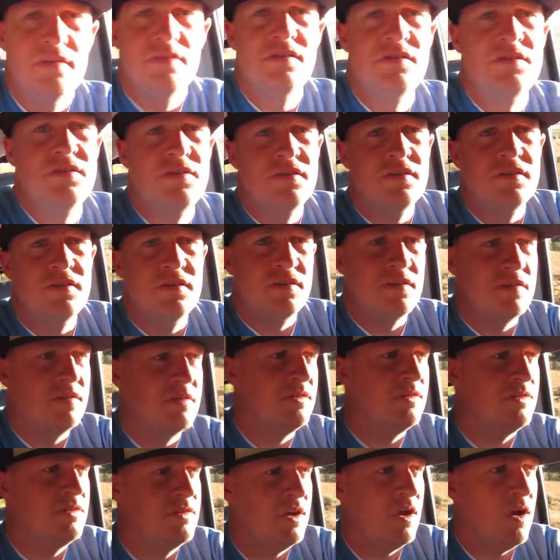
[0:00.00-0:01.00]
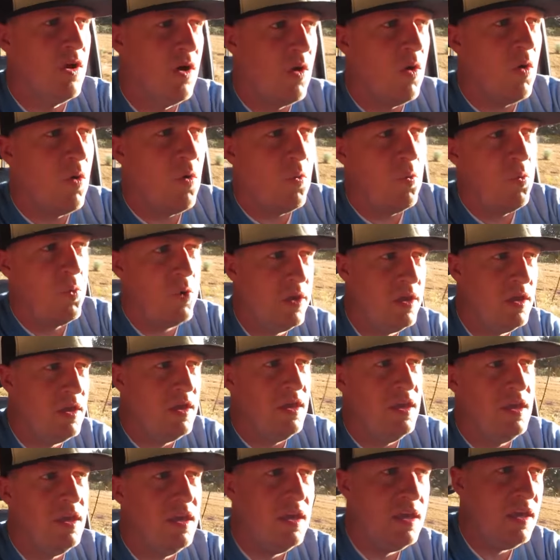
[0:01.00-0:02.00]
So So
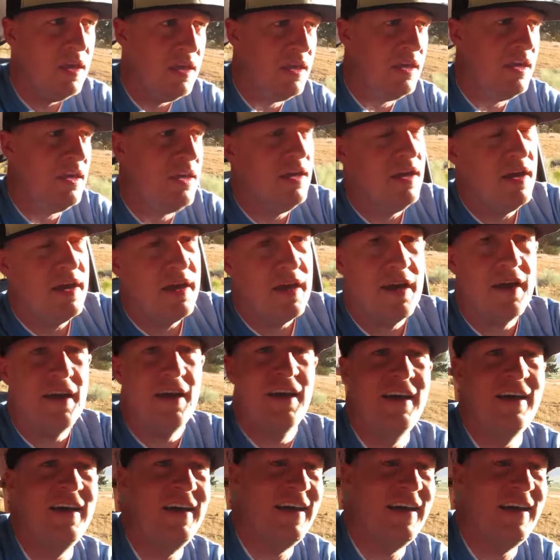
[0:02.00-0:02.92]
we uh,